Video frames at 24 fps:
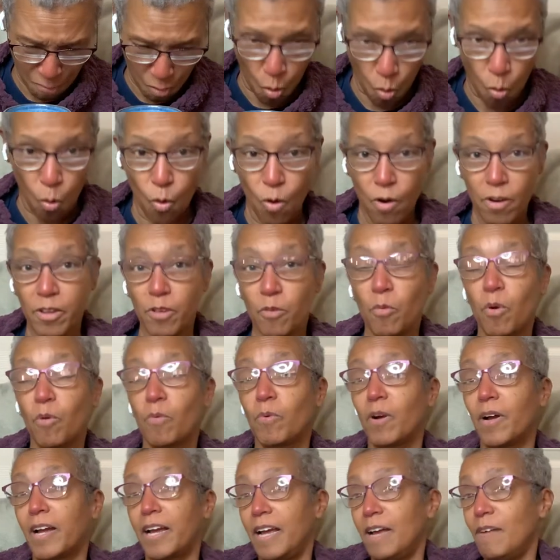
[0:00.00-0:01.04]
Or you were
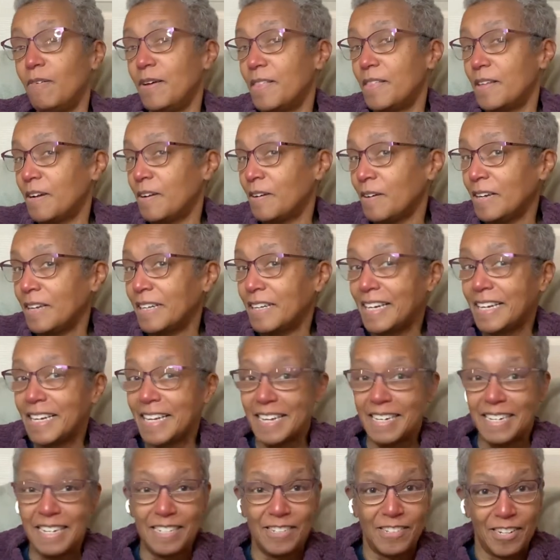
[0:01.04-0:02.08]
working with acrylic
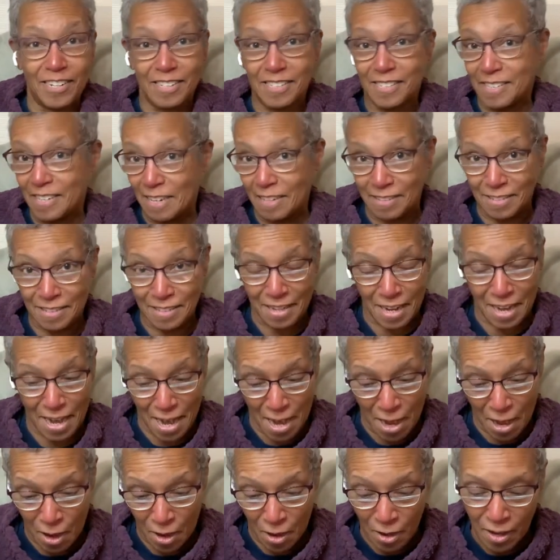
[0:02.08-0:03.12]
and it just doesn't
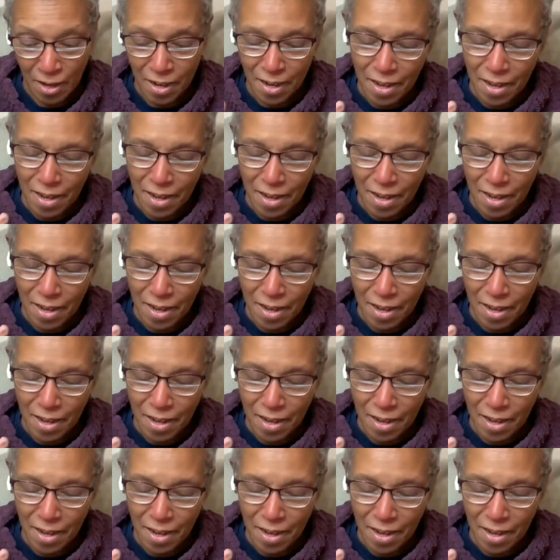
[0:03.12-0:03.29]
care.